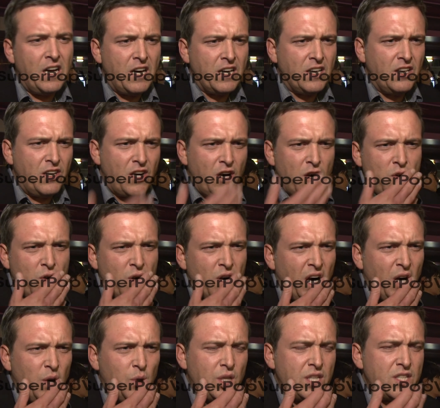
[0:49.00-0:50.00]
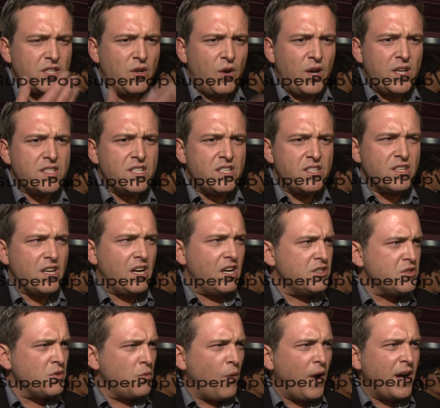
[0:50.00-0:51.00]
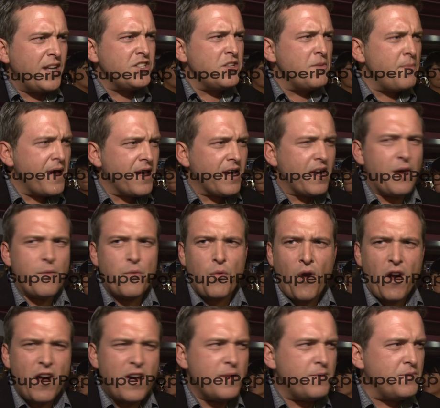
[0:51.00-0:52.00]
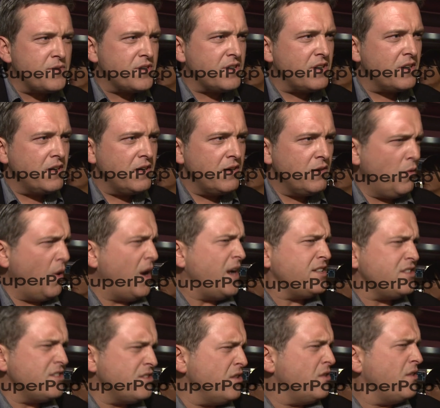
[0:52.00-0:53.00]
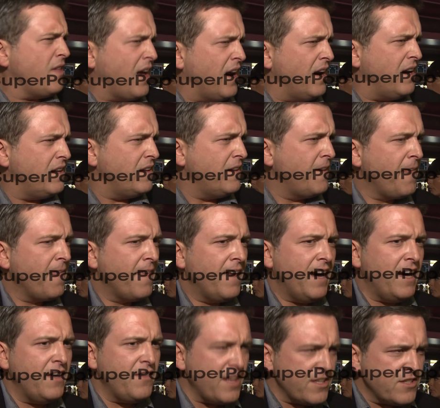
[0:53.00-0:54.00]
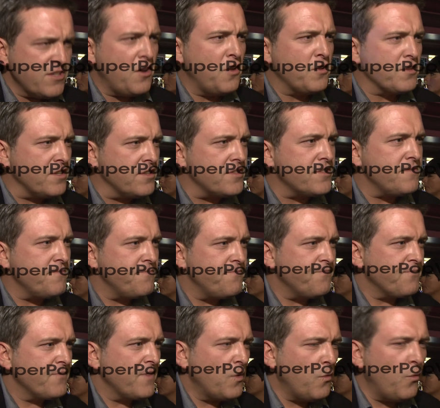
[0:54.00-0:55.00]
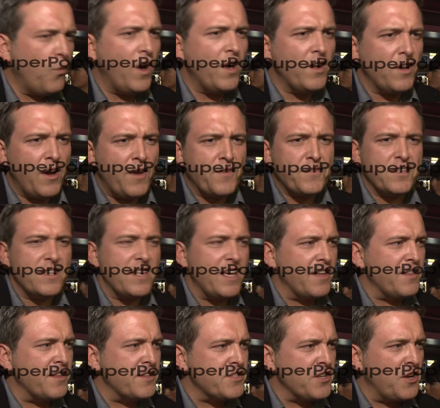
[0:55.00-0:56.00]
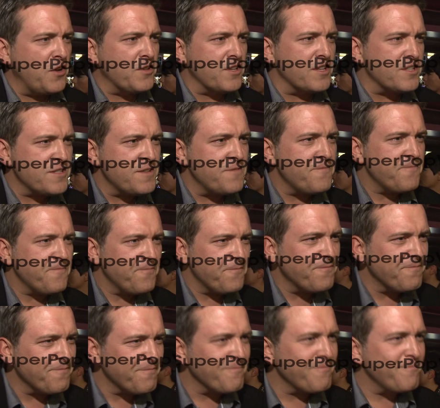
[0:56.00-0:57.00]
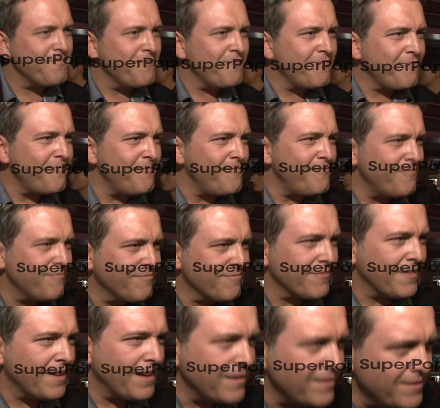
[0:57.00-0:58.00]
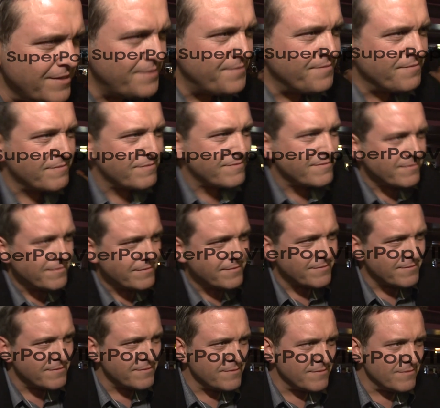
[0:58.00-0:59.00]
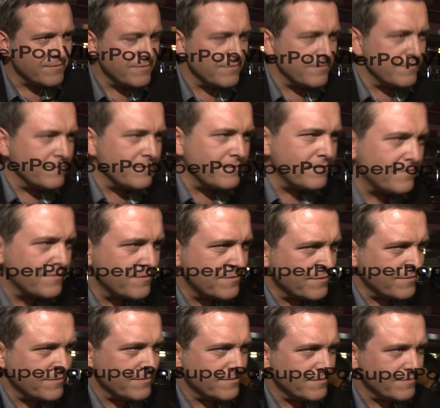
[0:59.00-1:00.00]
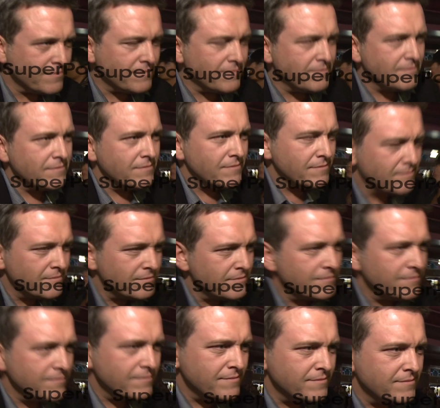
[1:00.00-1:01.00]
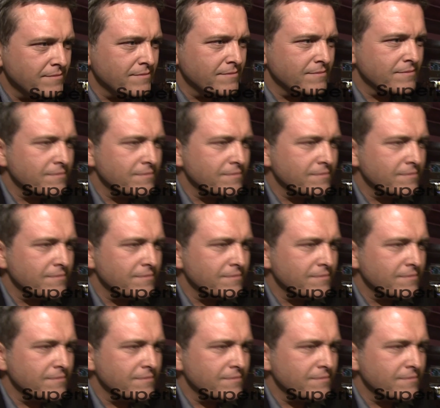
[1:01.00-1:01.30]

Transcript: you know, I wanted to ask these guys, well, why did you make up rhymes? Why did you do that? And they told us. One after the other told us. That's great. And I think what is really good about the film is it's unifying the hip-hop